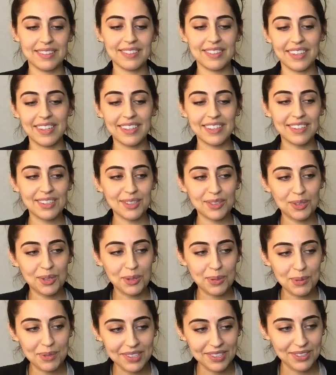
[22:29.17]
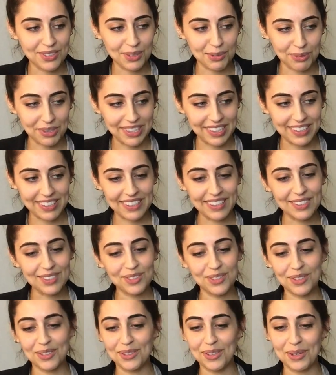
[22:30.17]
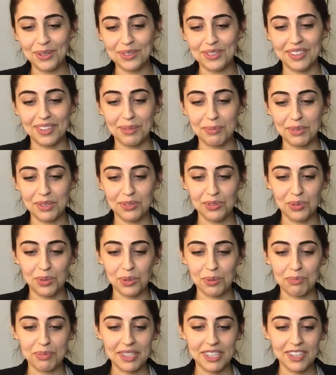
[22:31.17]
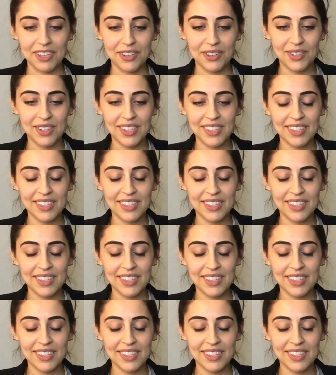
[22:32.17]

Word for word: Like, who is the realist? You know it's going to be Scorpio.